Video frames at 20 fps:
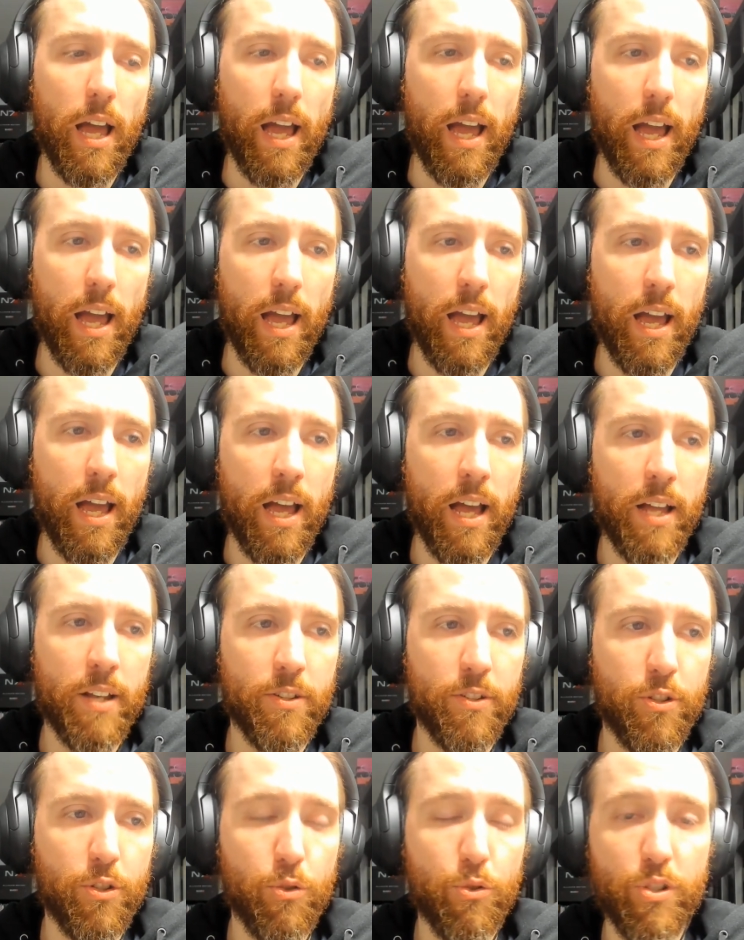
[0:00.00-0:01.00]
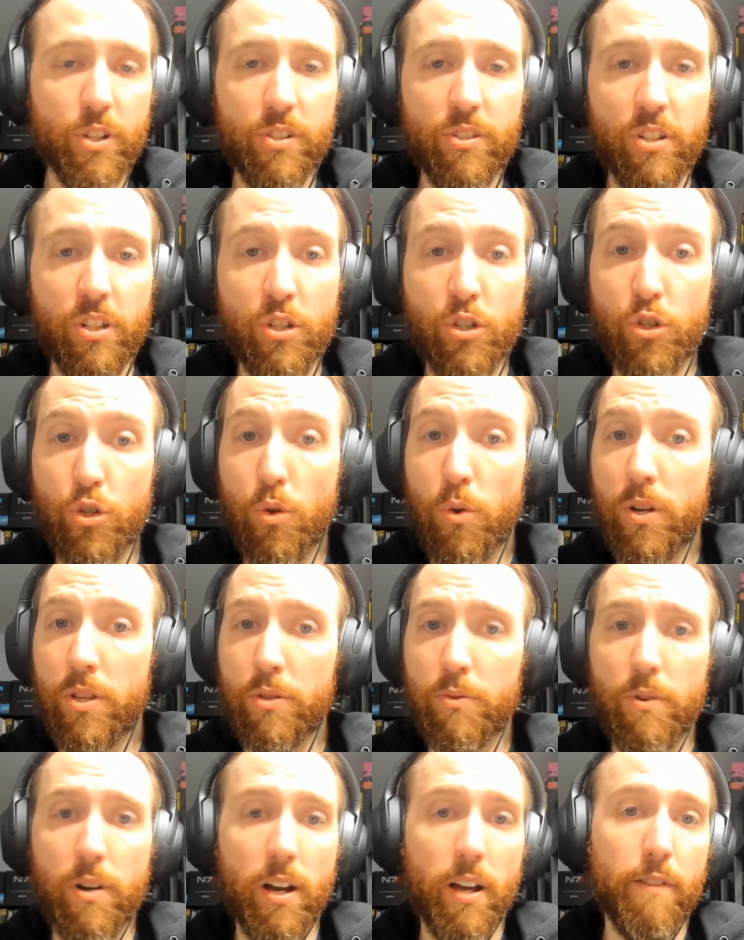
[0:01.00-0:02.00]
and to just enjoy
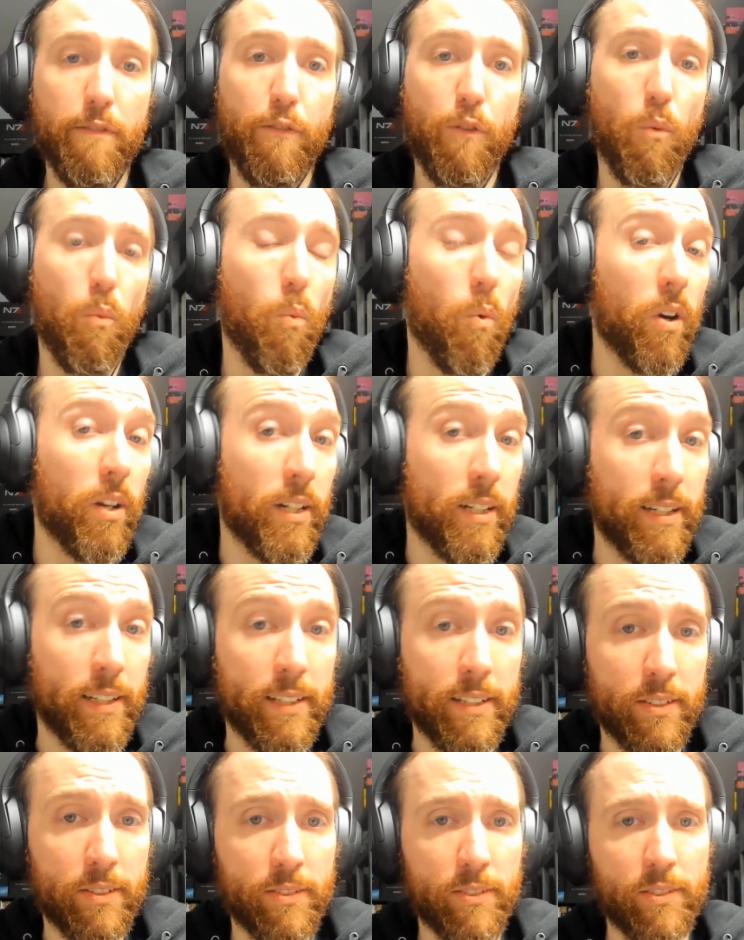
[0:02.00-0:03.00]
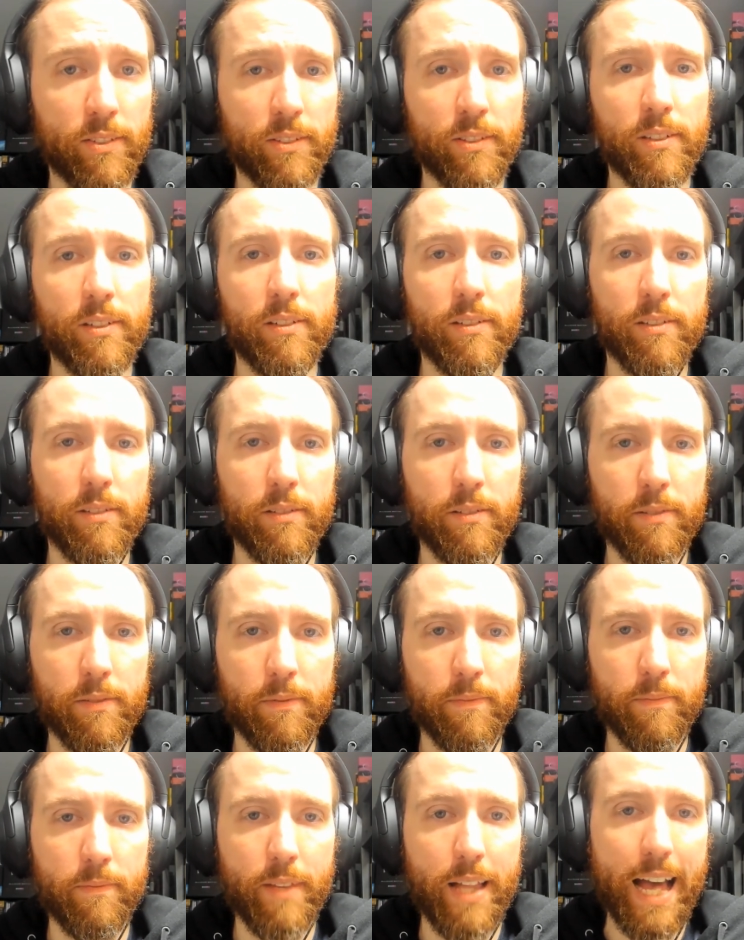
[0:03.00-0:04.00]
the ride for what it is
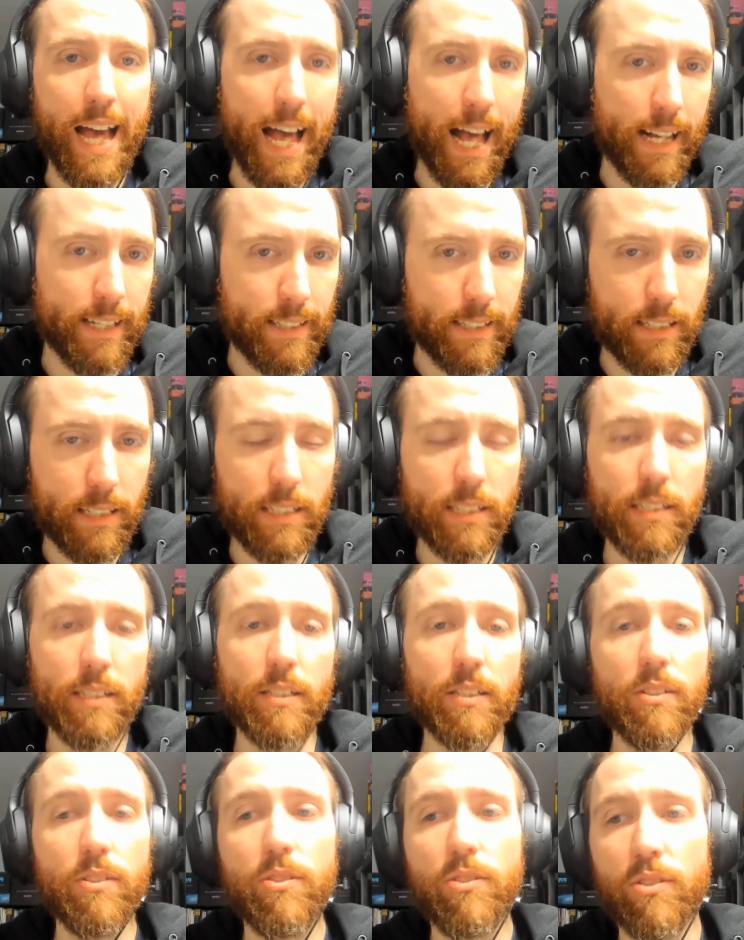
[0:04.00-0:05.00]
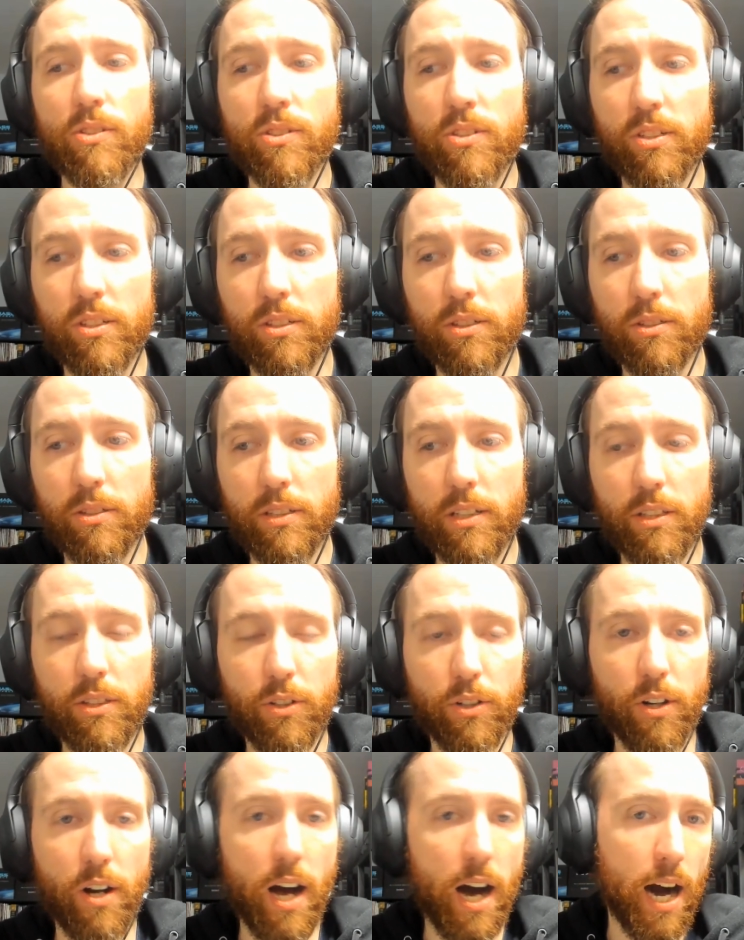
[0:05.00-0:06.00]
as it is until
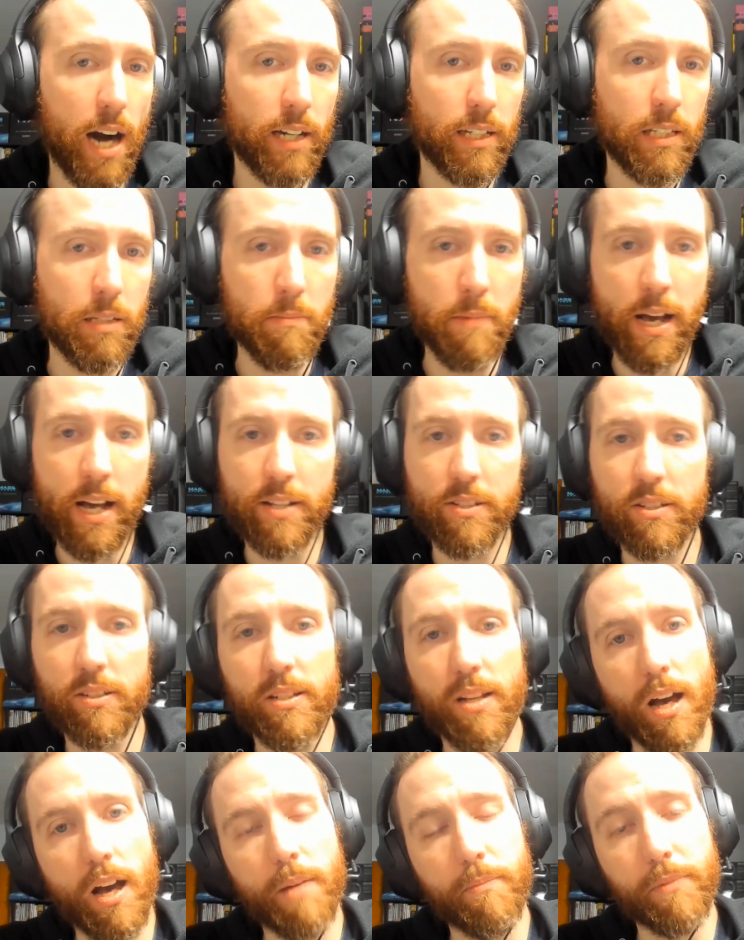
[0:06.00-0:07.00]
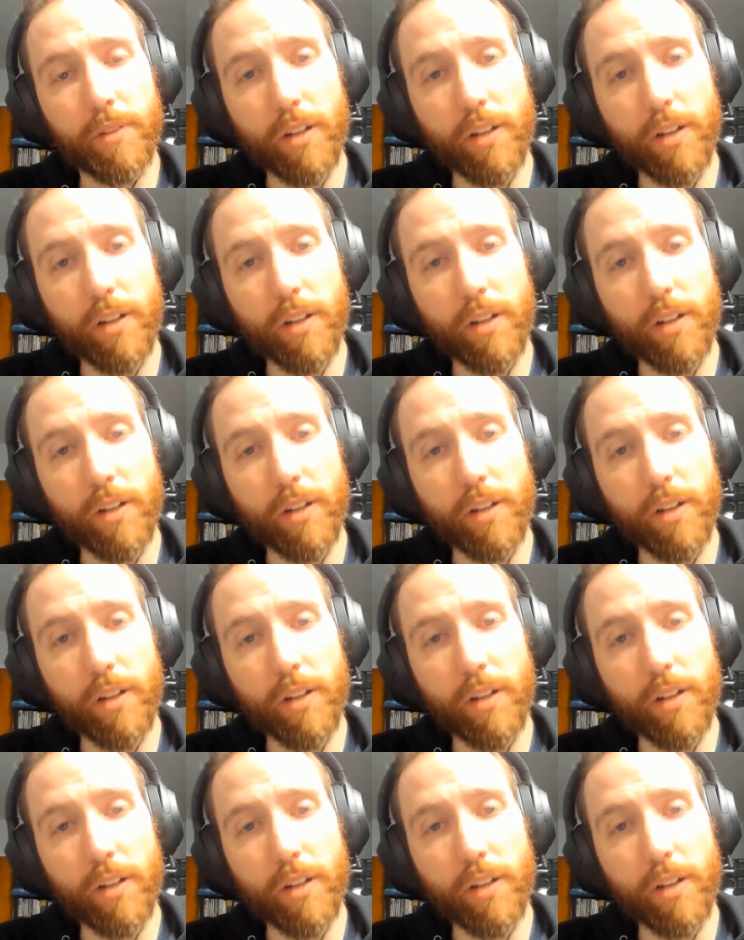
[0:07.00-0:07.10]
either hockey mask time